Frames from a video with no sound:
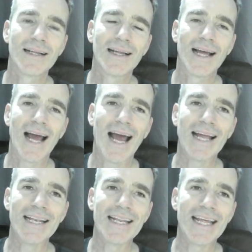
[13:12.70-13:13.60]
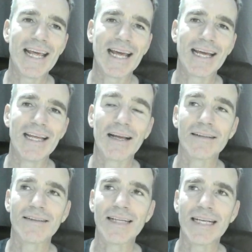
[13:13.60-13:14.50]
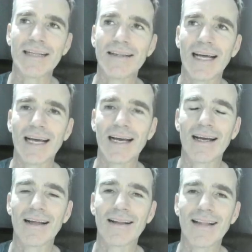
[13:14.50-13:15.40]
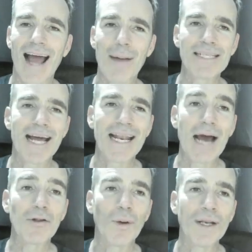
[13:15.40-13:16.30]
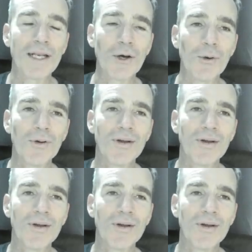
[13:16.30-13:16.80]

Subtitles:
And here you can see the habitat out the window.